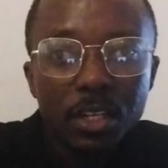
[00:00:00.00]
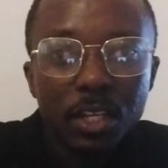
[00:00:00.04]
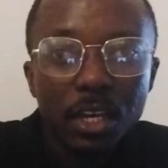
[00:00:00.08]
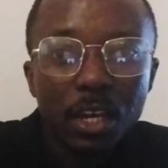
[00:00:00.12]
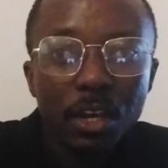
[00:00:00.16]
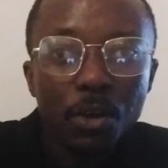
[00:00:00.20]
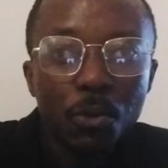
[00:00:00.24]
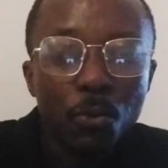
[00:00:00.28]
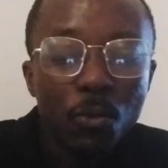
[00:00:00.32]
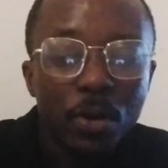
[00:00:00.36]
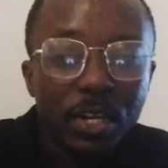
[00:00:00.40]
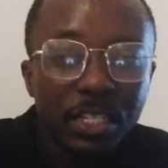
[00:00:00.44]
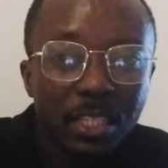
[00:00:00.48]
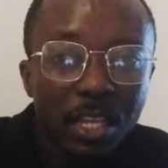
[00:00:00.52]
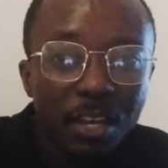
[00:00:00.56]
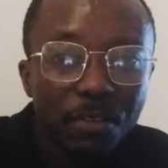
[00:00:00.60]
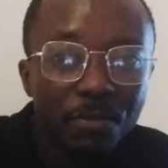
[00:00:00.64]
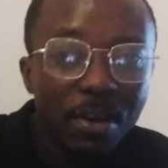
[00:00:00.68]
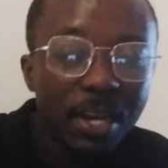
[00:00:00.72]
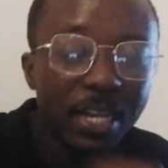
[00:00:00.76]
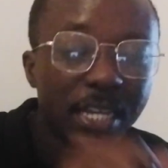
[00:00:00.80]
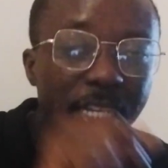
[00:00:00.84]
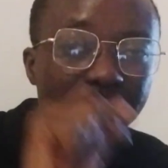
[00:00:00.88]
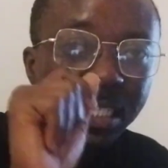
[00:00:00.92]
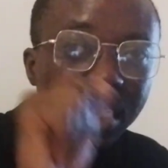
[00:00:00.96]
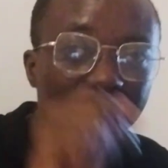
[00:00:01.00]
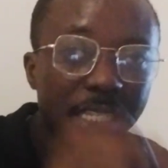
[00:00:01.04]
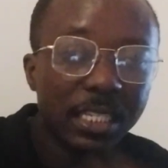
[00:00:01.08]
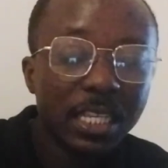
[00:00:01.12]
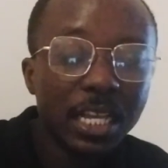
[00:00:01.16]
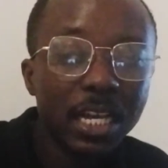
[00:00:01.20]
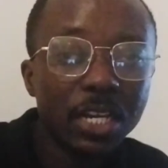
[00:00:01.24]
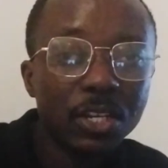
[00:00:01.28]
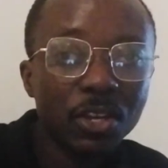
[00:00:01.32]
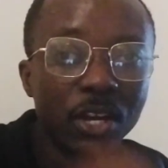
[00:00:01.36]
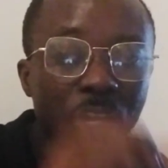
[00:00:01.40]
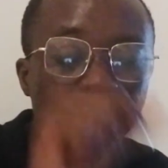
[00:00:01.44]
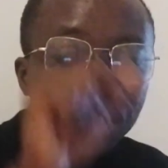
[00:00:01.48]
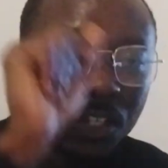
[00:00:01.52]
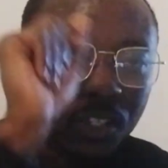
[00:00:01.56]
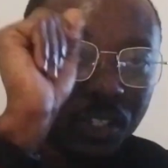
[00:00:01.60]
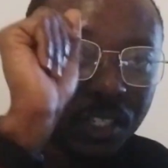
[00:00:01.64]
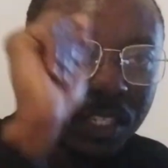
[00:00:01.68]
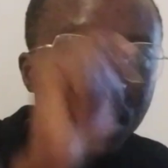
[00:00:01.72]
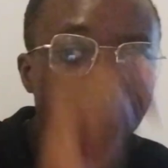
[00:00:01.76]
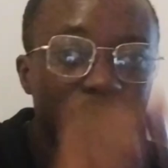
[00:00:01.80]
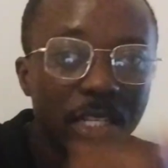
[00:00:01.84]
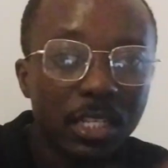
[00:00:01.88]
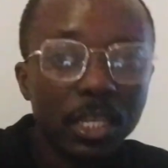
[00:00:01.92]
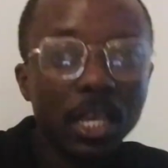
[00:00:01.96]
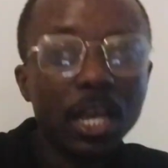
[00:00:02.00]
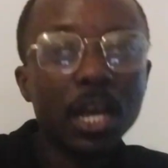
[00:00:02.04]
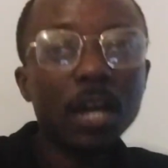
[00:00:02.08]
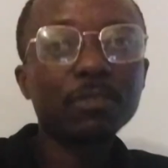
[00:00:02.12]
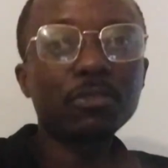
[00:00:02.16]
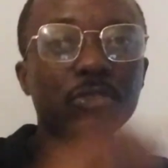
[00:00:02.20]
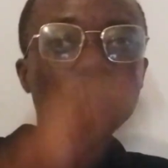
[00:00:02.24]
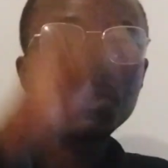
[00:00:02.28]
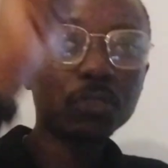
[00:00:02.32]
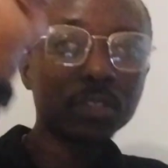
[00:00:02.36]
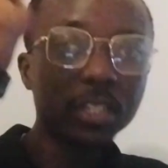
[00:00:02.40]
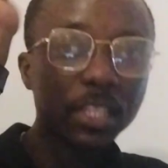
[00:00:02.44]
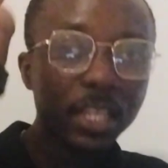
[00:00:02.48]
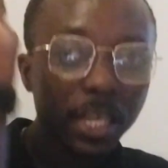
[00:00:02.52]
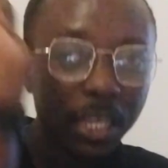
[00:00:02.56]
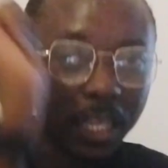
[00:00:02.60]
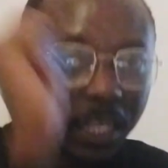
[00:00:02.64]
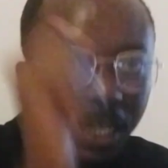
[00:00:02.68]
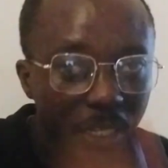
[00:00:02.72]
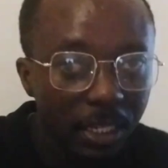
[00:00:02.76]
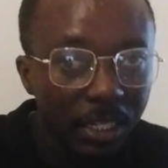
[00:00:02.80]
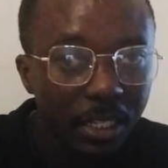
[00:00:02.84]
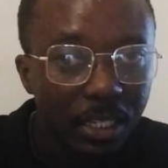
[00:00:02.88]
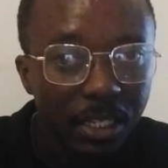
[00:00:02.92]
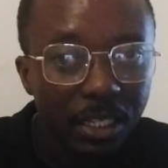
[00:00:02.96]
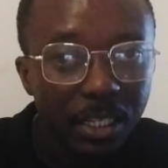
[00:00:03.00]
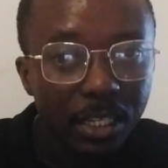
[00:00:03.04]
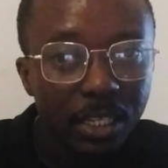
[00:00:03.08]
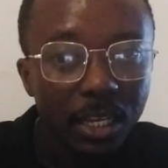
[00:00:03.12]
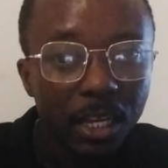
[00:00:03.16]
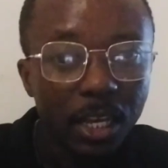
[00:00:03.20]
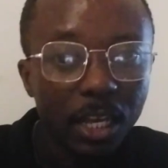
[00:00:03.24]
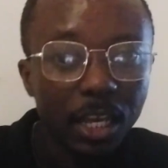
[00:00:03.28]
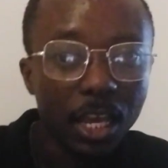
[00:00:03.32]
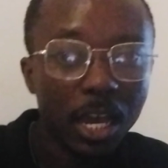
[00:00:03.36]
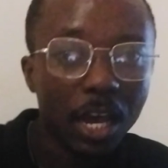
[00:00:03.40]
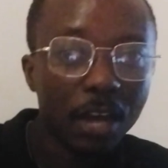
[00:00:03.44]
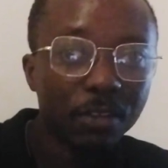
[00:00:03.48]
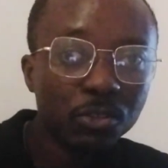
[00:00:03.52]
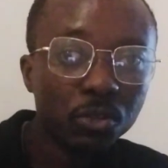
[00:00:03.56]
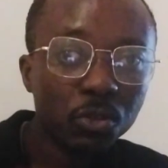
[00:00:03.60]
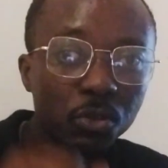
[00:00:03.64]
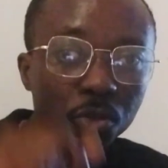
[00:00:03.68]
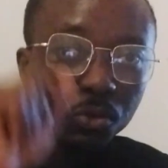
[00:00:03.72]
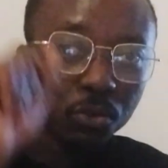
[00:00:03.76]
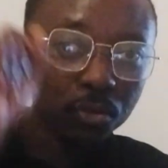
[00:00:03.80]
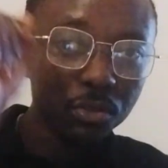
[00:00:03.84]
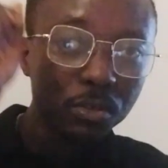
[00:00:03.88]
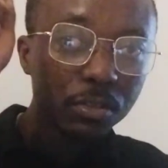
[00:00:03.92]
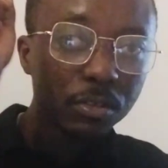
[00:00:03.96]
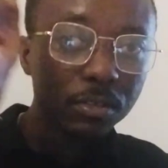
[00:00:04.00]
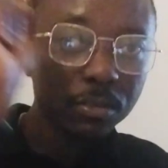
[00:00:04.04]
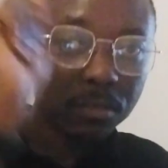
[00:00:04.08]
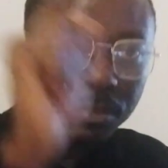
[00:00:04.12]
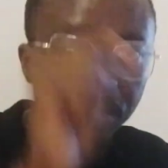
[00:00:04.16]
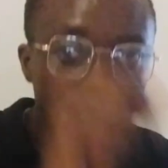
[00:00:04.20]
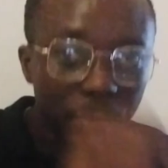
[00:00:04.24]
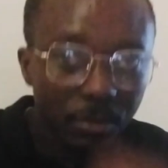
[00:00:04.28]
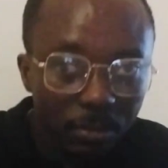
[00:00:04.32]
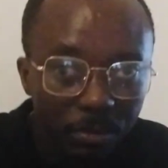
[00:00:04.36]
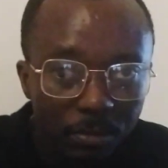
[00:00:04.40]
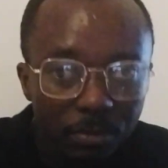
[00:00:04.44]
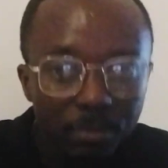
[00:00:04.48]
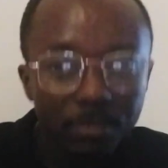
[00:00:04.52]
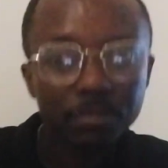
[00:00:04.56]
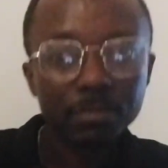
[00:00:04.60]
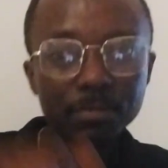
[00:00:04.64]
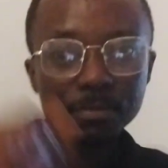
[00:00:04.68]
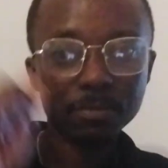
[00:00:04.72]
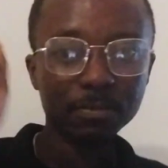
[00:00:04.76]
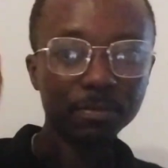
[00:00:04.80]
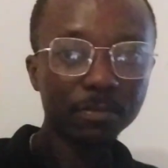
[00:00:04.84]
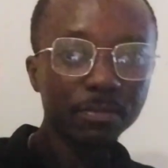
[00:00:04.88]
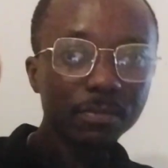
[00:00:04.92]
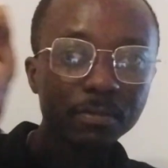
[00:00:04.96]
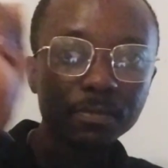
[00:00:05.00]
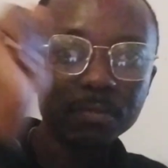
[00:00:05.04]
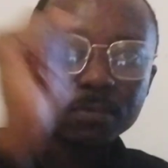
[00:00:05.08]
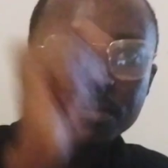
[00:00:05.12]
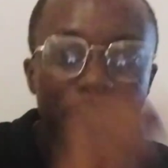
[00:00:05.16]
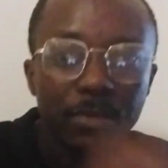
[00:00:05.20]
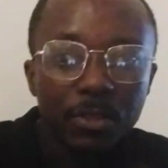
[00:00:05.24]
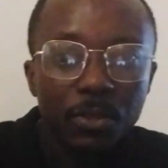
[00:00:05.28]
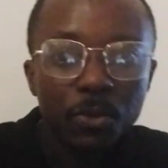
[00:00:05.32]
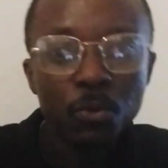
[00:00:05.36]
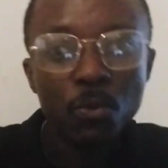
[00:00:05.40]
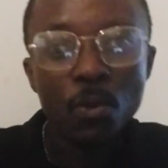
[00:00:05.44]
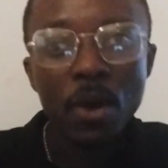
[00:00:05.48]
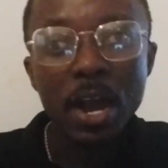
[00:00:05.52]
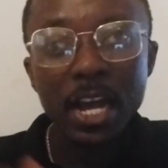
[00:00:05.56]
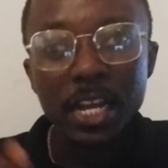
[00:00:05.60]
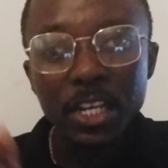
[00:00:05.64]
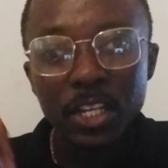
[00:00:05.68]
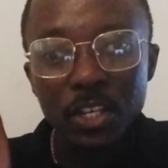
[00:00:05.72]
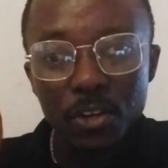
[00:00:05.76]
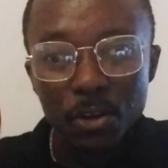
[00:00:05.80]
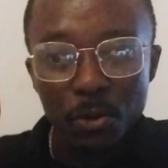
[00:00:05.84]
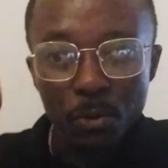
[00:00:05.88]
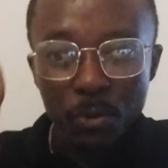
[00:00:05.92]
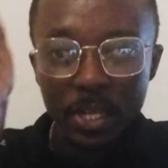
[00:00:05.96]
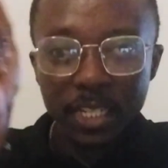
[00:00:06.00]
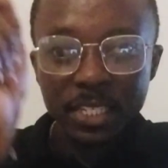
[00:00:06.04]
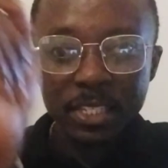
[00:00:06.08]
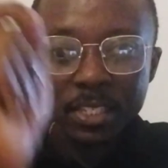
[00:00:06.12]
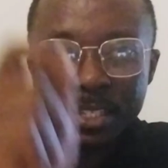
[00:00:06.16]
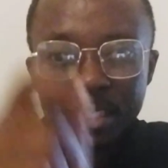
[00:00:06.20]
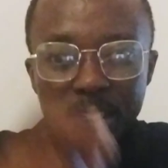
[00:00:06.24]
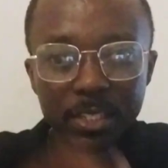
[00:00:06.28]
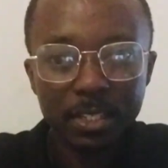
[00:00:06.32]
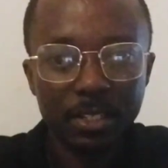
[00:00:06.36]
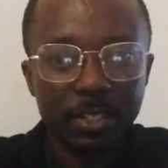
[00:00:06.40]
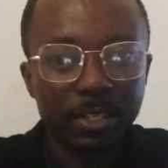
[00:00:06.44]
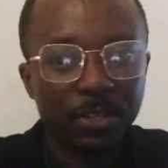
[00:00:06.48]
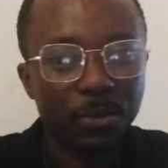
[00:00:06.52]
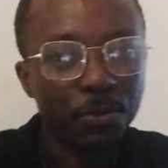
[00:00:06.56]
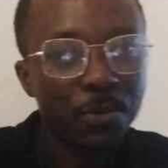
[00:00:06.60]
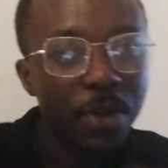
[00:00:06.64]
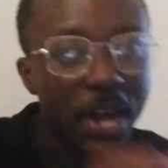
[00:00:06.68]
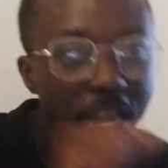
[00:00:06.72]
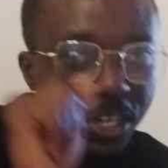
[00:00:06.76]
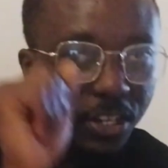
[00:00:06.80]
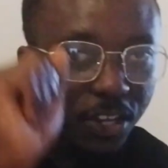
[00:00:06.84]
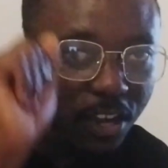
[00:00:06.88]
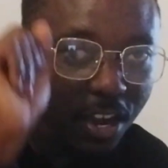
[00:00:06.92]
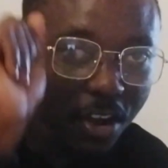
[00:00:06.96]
Whatever it is that you are using, you have to dig. You have to wind your waist. Like